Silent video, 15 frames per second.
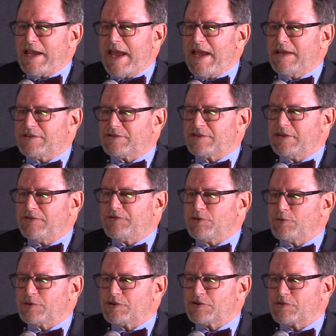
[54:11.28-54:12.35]
as if you
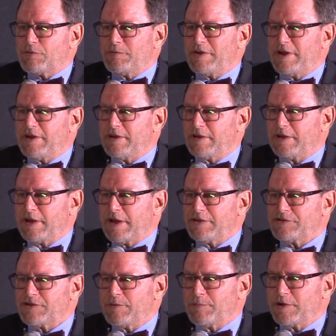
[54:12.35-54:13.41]
were discriminating
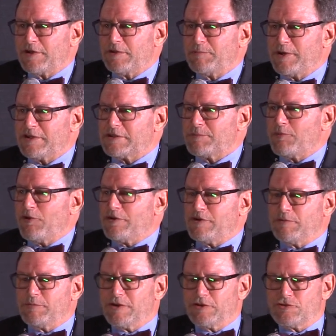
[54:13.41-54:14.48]
against somebody based upon
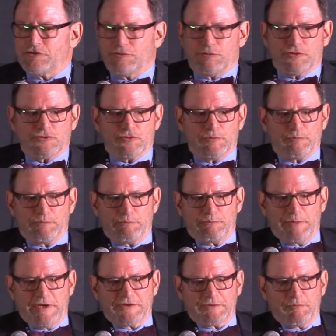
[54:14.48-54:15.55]
their being Jewish, or
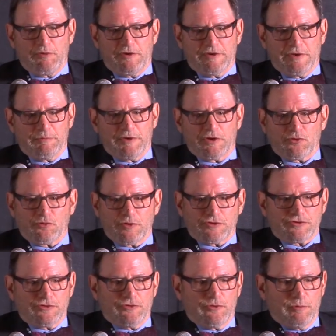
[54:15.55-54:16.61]
based upon their being
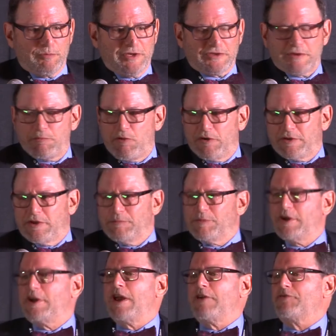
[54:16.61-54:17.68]
Christian, or based upon their
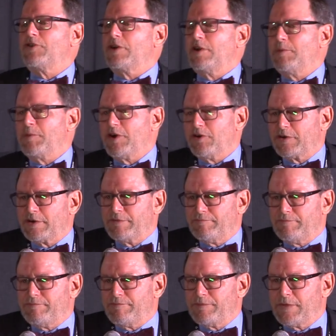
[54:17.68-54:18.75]
being African American.
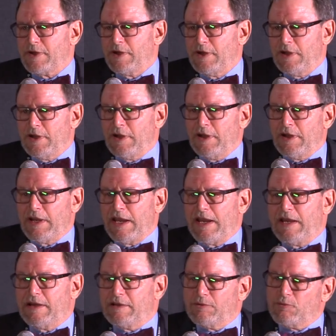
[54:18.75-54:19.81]

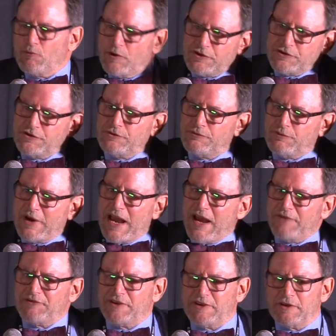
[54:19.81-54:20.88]
And once you
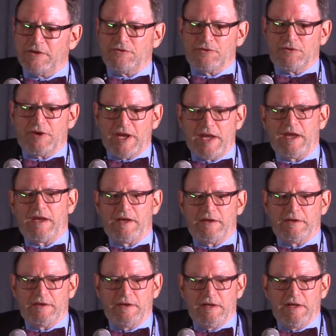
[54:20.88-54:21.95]
have it in your
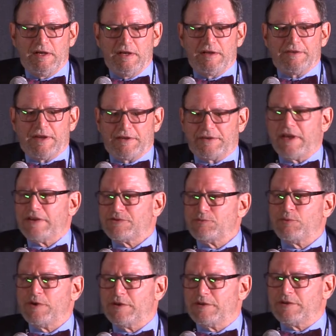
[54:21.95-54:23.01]
head that that's
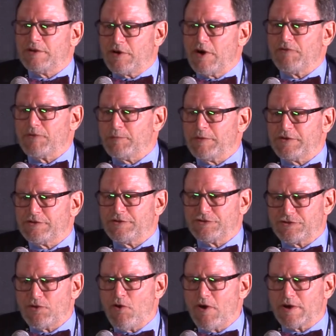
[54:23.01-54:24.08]
what the government
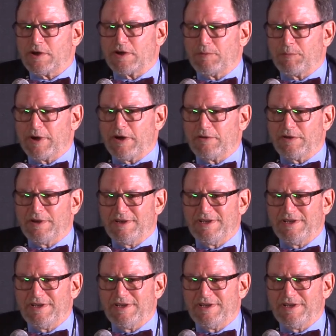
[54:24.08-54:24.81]
is talking about,